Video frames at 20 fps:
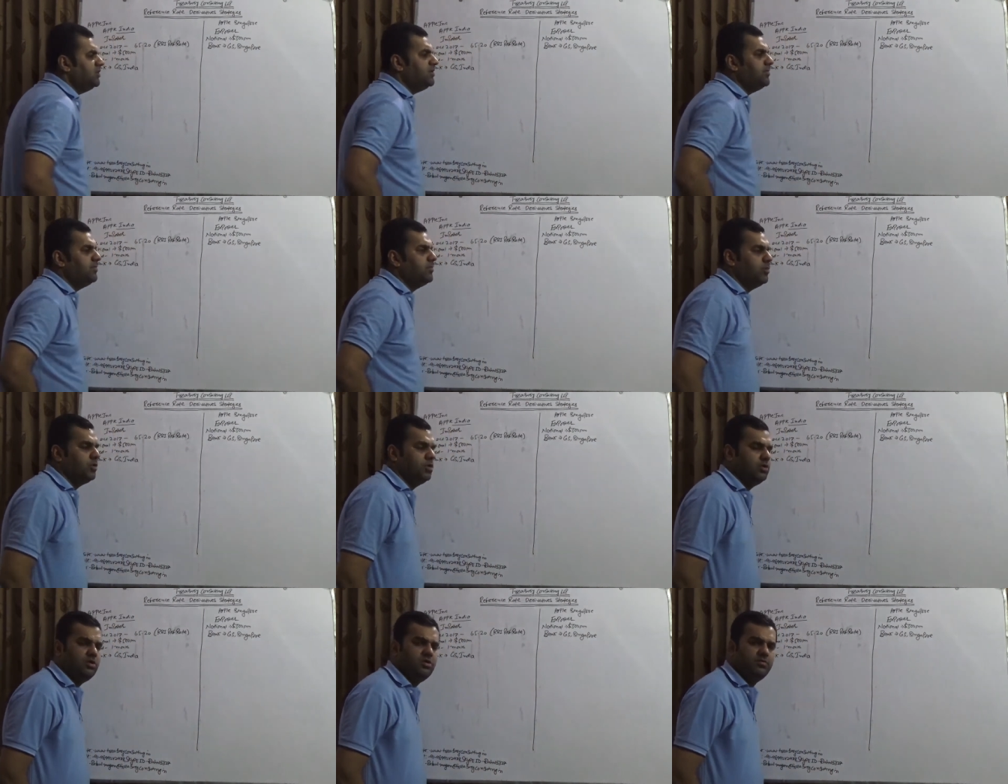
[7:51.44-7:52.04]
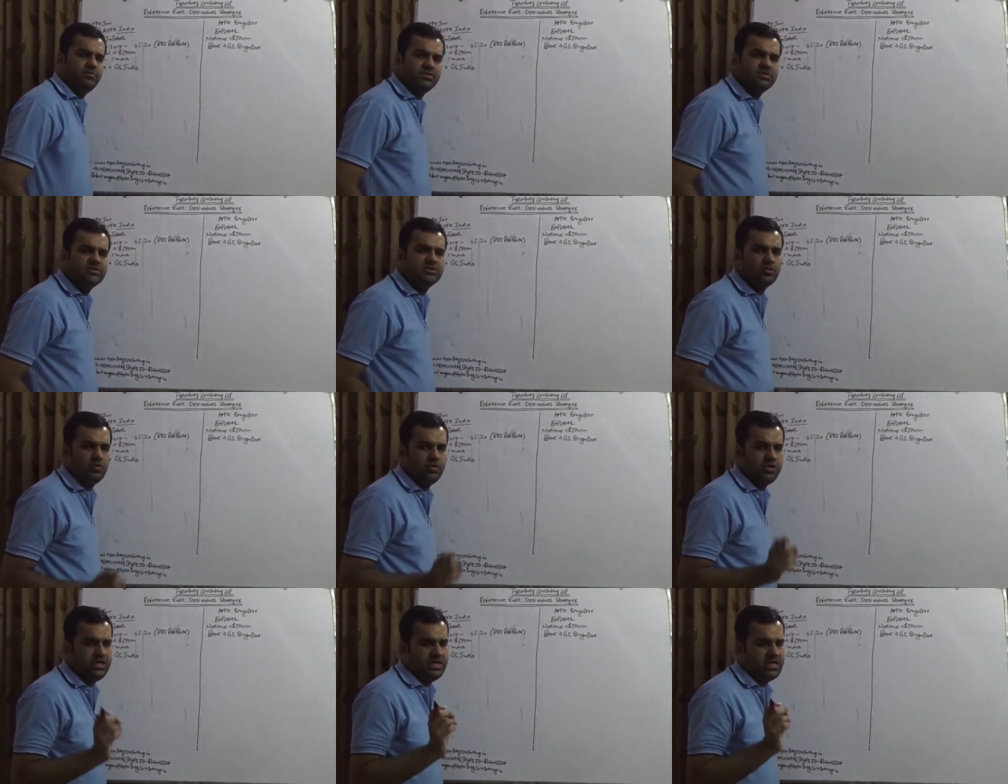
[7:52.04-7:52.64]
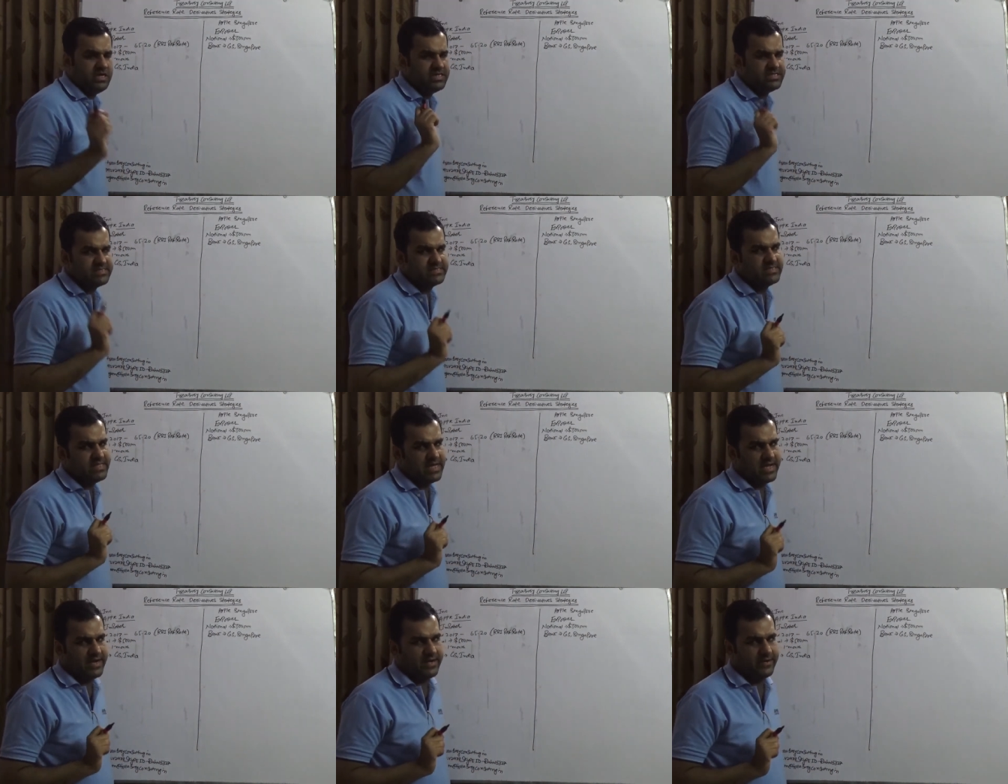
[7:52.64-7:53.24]
the moral of the story
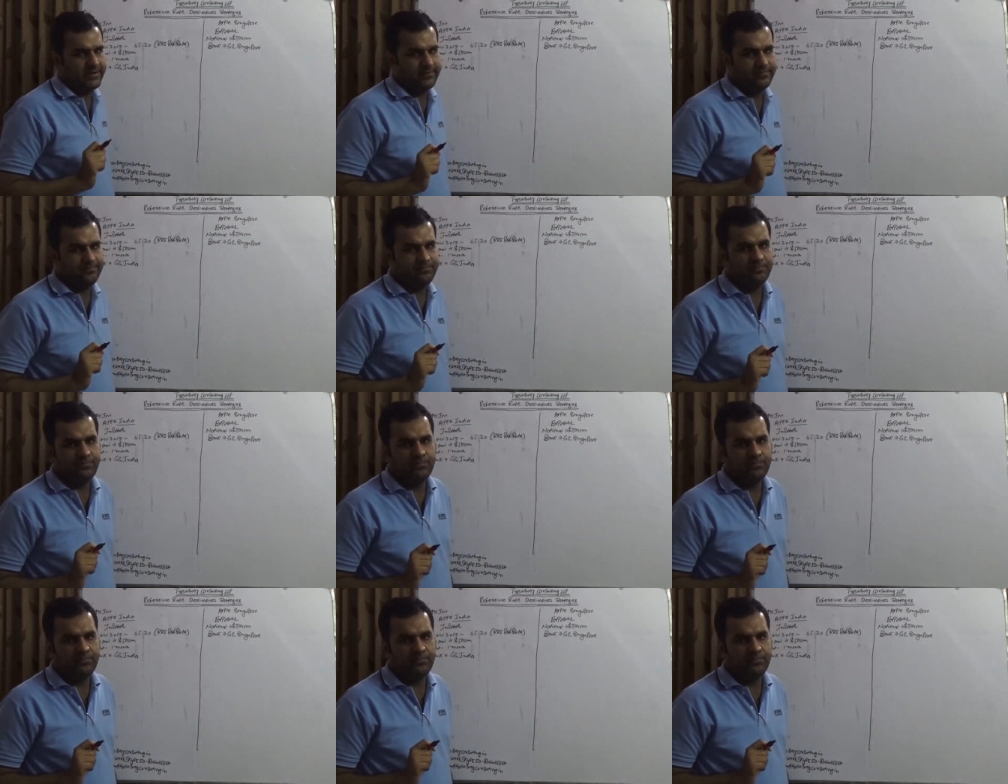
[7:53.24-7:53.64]
is that